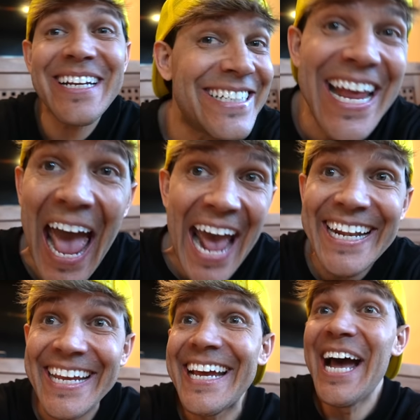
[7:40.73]
to
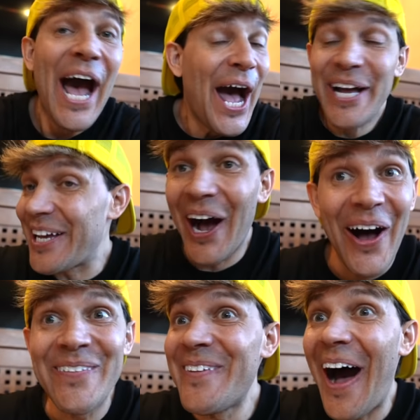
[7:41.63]
daddy.
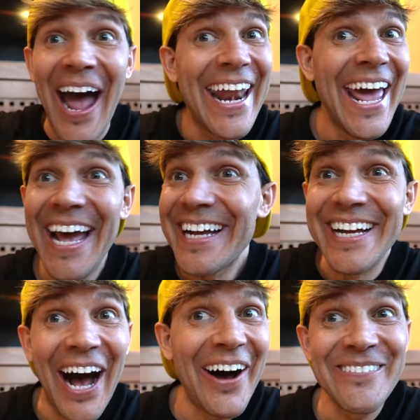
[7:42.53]
Come on.
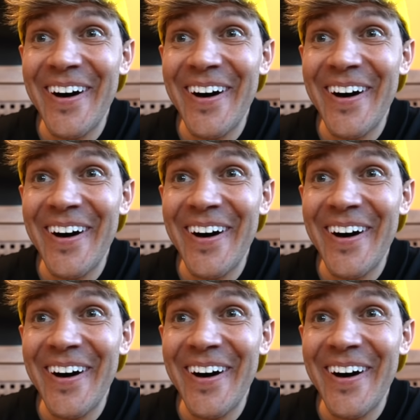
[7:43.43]
Come